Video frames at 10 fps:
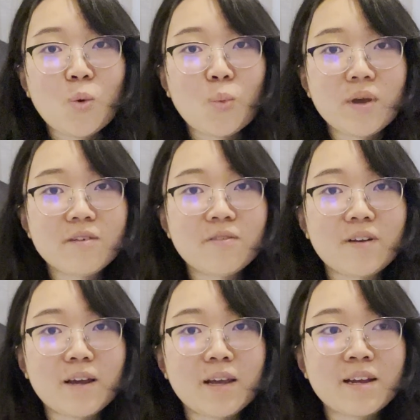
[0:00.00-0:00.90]
with
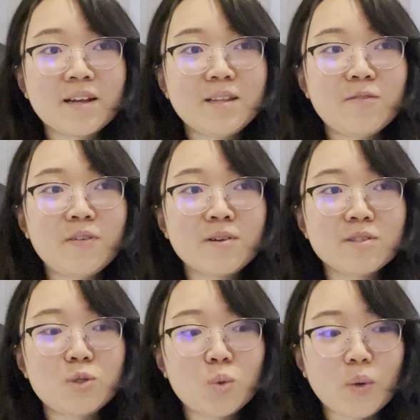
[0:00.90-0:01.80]
like difficult
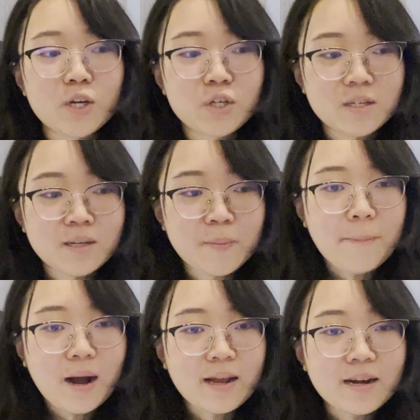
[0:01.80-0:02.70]
situations,
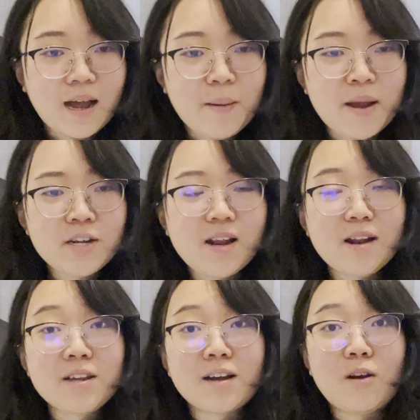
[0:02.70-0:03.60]
but I'm actually
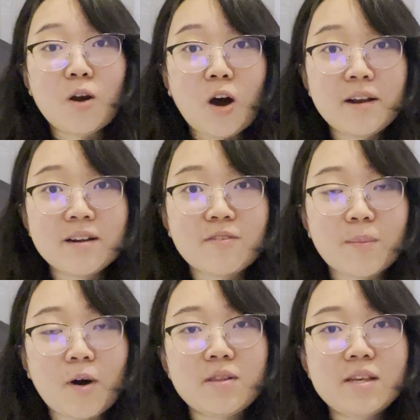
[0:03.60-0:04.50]
learning a lot
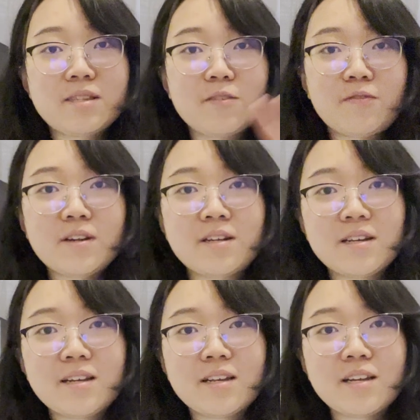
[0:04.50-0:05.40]
from all these different
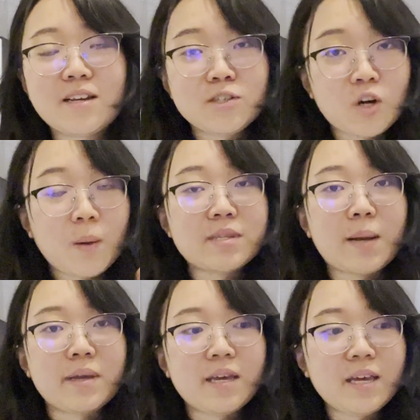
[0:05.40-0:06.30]
jobs
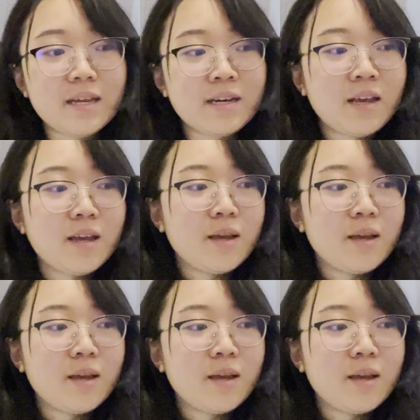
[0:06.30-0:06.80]
that I'm in,